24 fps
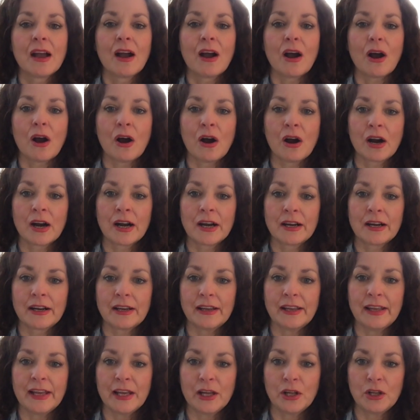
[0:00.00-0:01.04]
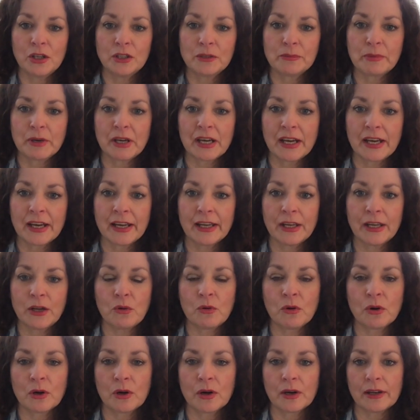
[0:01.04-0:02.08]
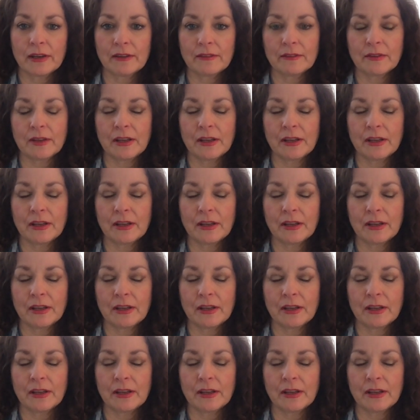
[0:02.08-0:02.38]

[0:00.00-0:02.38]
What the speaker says: are held by or